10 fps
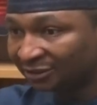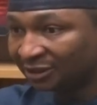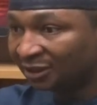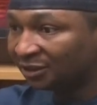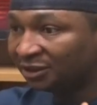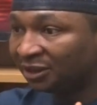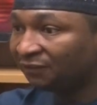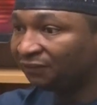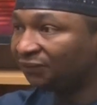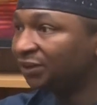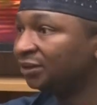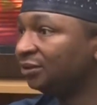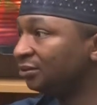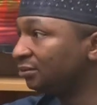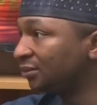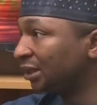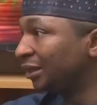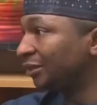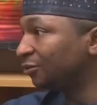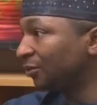gave free ticket to
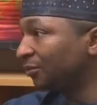women.